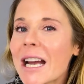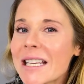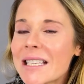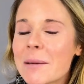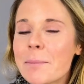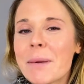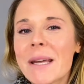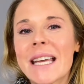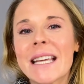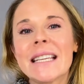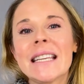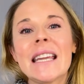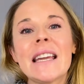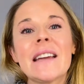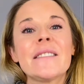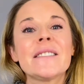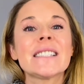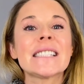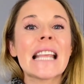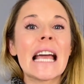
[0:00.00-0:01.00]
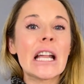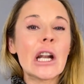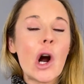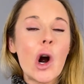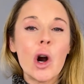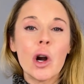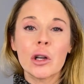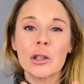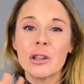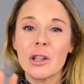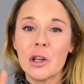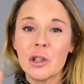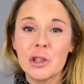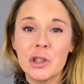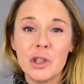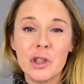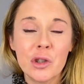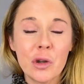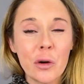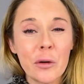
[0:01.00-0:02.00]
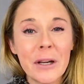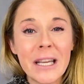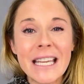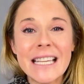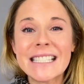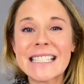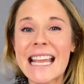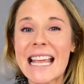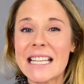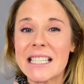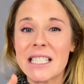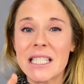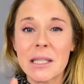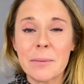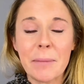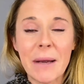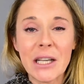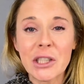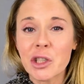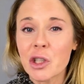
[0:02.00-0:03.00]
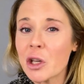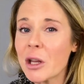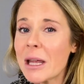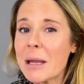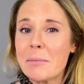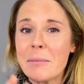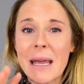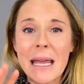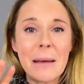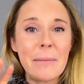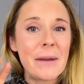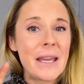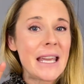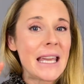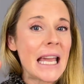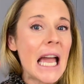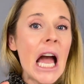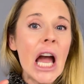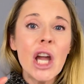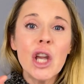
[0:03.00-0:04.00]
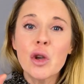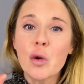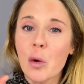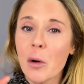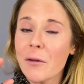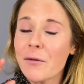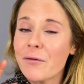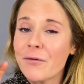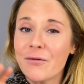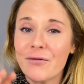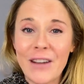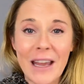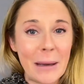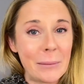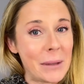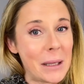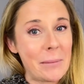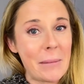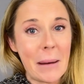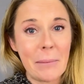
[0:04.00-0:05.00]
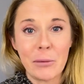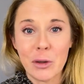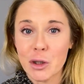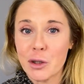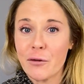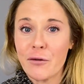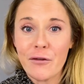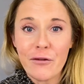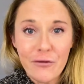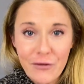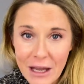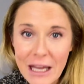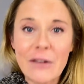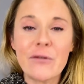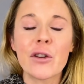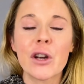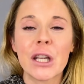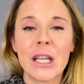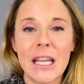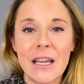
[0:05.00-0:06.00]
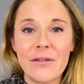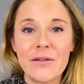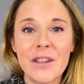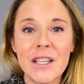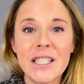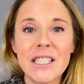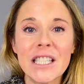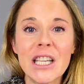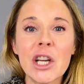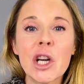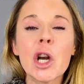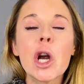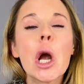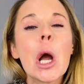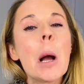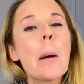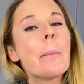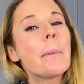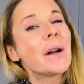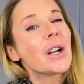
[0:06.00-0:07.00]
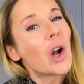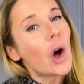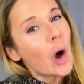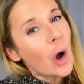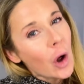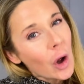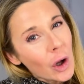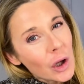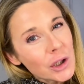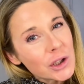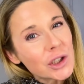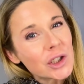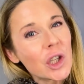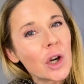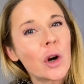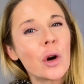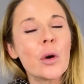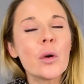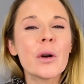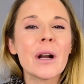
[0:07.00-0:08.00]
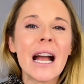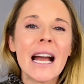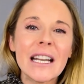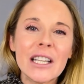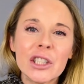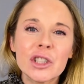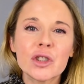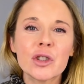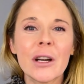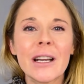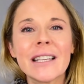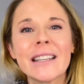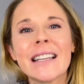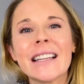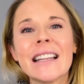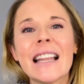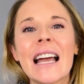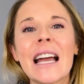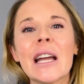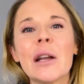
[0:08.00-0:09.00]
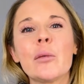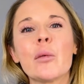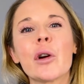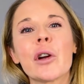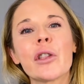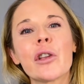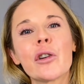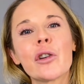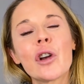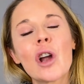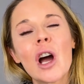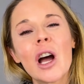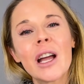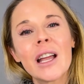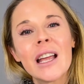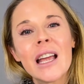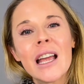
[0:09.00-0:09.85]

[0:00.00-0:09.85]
to pick gifts that are luxurious and special and maybe your family member's favorite gift this year, but also kind of tread the line where they're not